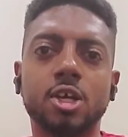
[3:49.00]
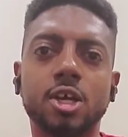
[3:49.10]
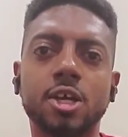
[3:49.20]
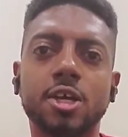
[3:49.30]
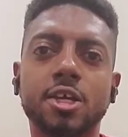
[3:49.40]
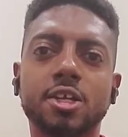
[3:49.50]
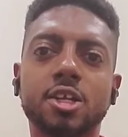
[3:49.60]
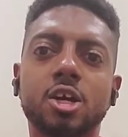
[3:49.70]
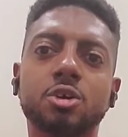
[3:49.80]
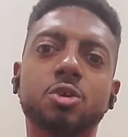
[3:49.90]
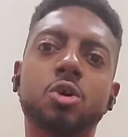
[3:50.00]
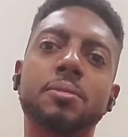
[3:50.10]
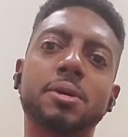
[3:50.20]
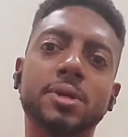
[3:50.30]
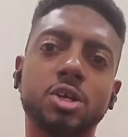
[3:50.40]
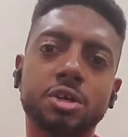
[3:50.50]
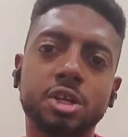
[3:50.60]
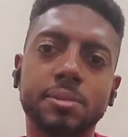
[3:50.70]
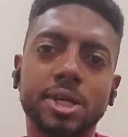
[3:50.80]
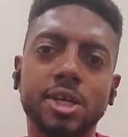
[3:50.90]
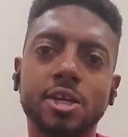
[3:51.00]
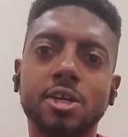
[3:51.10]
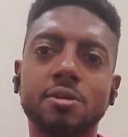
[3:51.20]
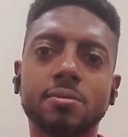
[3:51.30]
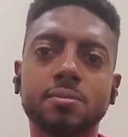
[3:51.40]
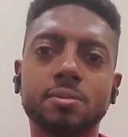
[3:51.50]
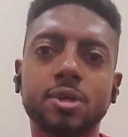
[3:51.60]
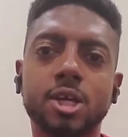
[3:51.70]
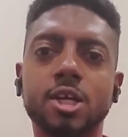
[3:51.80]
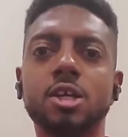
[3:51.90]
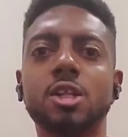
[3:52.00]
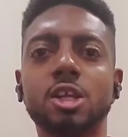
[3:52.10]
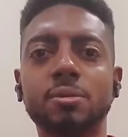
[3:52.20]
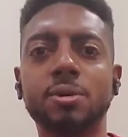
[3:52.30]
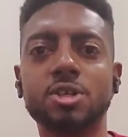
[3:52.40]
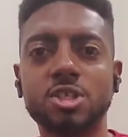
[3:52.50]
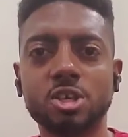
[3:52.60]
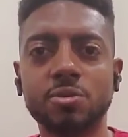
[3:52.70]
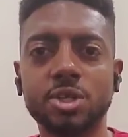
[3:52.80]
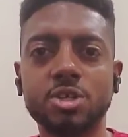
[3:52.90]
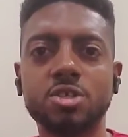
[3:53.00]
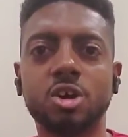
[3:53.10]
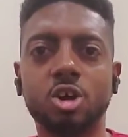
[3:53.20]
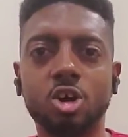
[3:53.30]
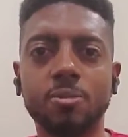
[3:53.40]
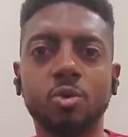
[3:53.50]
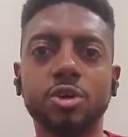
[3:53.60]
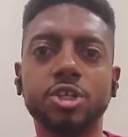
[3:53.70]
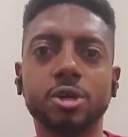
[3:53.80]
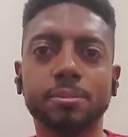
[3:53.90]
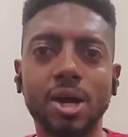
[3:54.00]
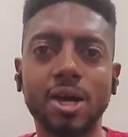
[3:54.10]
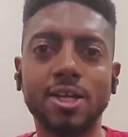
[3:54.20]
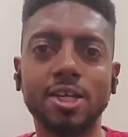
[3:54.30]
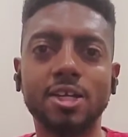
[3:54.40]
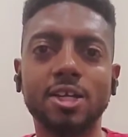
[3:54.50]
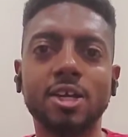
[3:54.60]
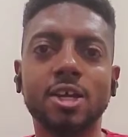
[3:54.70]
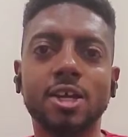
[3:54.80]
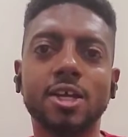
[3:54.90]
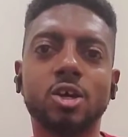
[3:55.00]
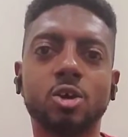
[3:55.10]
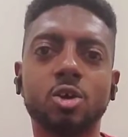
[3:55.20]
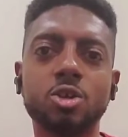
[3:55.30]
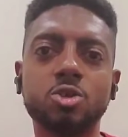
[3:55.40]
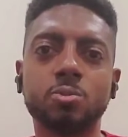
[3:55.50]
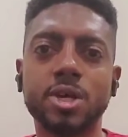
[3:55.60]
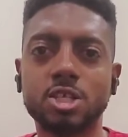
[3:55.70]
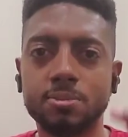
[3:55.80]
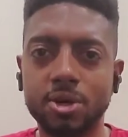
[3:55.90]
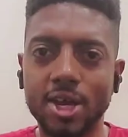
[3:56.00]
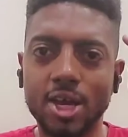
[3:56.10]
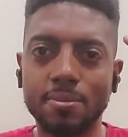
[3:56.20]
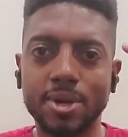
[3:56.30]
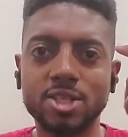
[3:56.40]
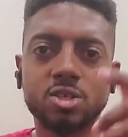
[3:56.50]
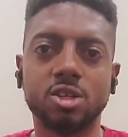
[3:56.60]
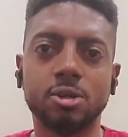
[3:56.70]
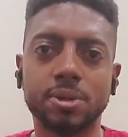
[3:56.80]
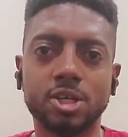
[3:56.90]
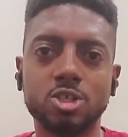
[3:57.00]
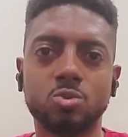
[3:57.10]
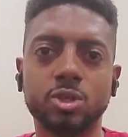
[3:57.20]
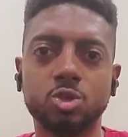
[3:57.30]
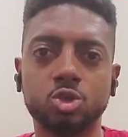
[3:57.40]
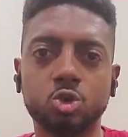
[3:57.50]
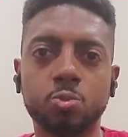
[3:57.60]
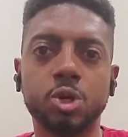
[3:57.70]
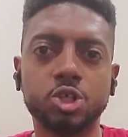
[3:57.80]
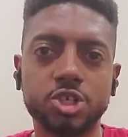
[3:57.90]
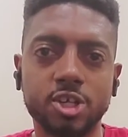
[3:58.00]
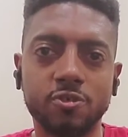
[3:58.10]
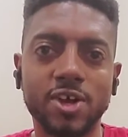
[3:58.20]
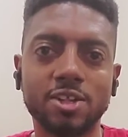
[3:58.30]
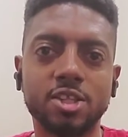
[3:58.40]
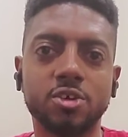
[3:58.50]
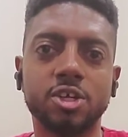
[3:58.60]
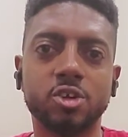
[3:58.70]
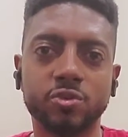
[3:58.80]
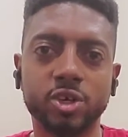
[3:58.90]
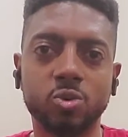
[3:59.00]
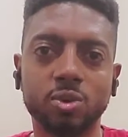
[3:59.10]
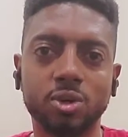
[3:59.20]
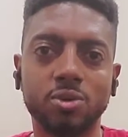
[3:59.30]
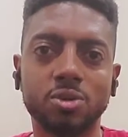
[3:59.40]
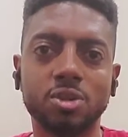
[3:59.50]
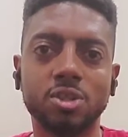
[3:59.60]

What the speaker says: And although it may be good in the beginning, it can leave a serious harm on your body, and it can also mess up your head mentally because when you do put yourself out there in the real world